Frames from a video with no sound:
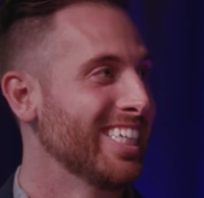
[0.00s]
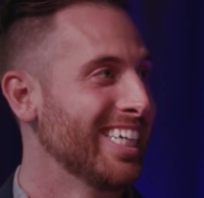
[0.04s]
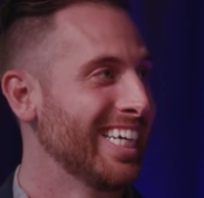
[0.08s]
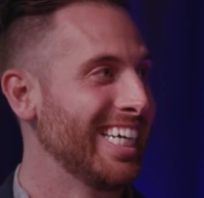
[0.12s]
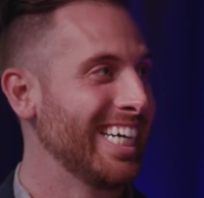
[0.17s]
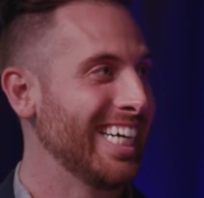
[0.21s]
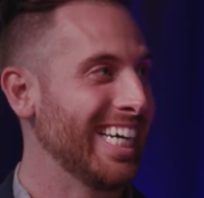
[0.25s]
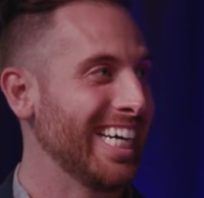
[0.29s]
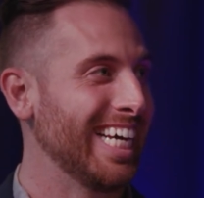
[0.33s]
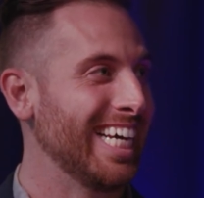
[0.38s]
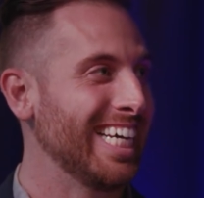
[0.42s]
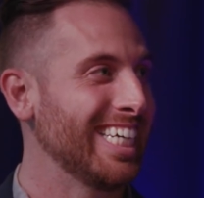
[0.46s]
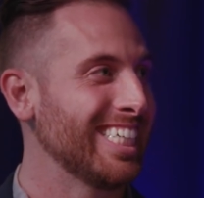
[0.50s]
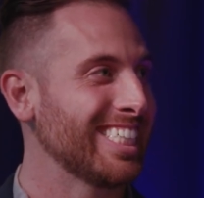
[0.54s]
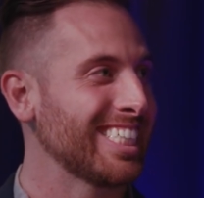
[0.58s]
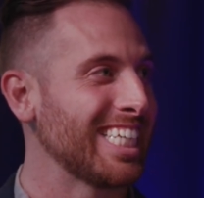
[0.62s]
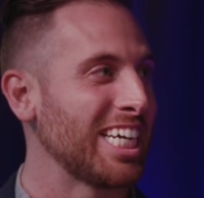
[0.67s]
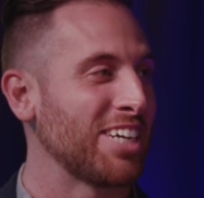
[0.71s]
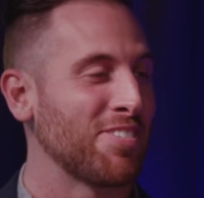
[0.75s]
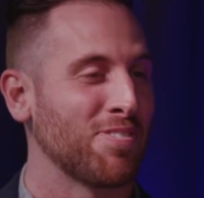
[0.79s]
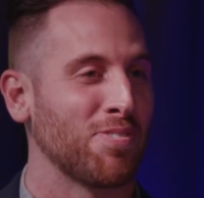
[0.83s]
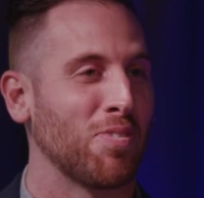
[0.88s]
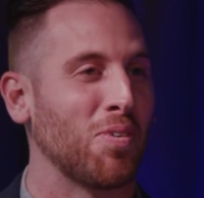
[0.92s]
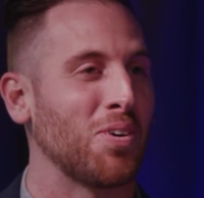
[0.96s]
Yeah. It was
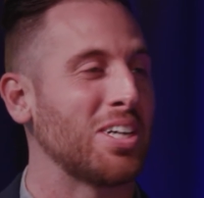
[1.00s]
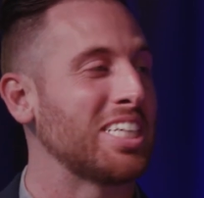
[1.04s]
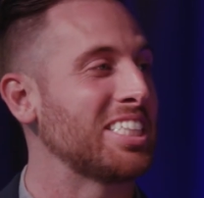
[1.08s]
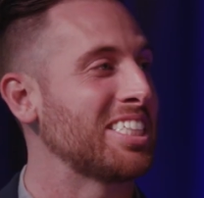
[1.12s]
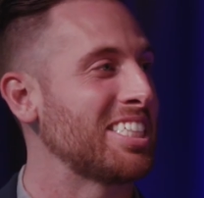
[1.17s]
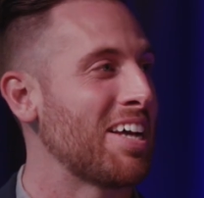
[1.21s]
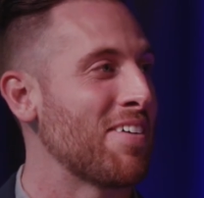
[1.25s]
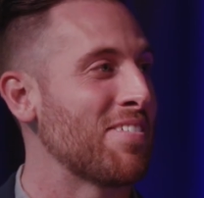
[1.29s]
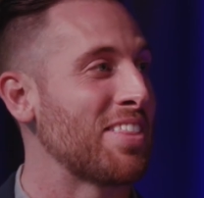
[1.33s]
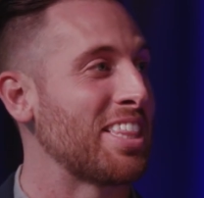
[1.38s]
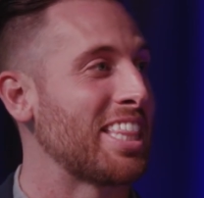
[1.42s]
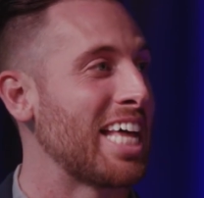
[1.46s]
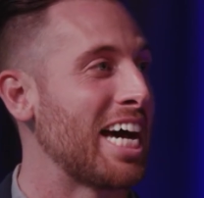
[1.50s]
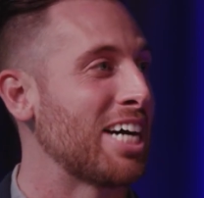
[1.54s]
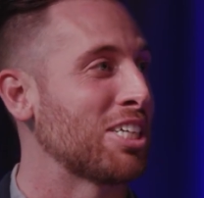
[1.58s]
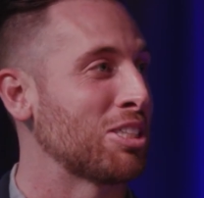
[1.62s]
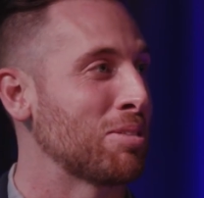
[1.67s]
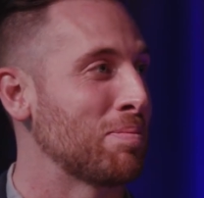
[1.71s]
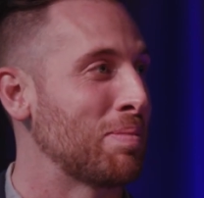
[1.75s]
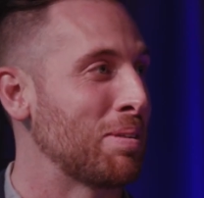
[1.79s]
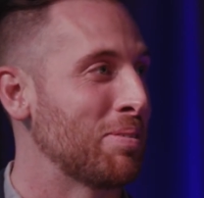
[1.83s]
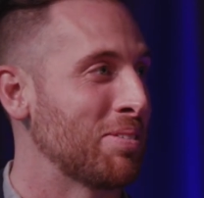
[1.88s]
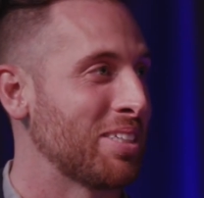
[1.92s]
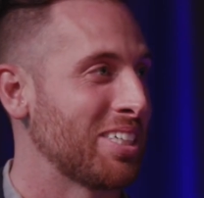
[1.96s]
like
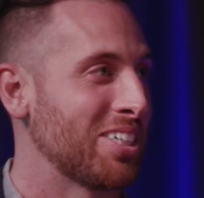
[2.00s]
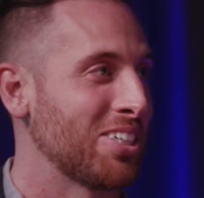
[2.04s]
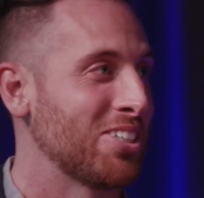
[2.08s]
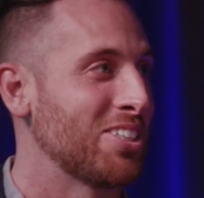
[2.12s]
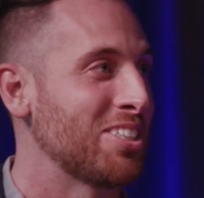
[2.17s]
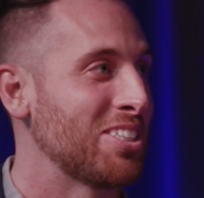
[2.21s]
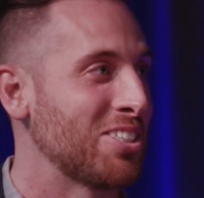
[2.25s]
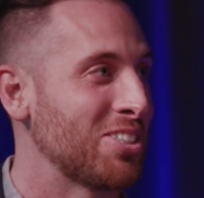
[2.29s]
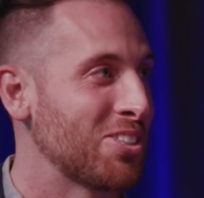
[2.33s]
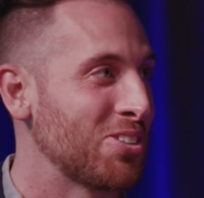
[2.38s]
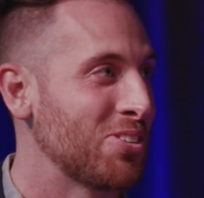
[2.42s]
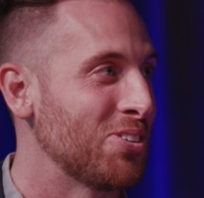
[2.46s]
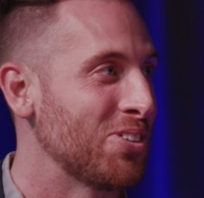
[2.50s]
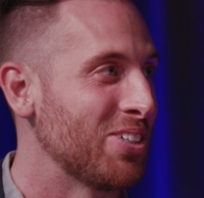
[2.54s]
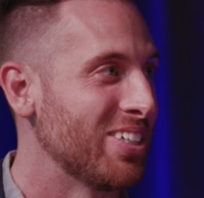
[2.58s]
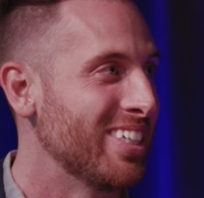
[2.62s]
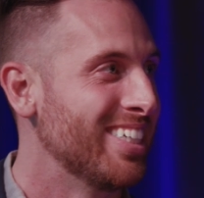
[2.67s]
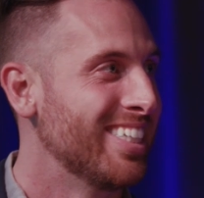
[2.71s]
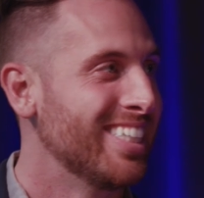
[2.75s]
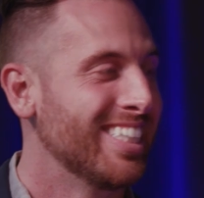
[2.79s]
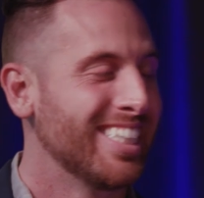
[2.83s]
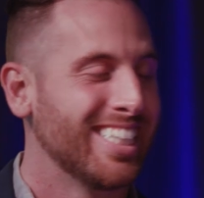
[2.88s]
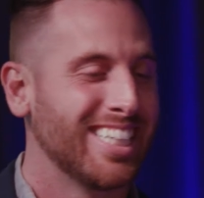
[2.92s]
47,000 people that go to this school.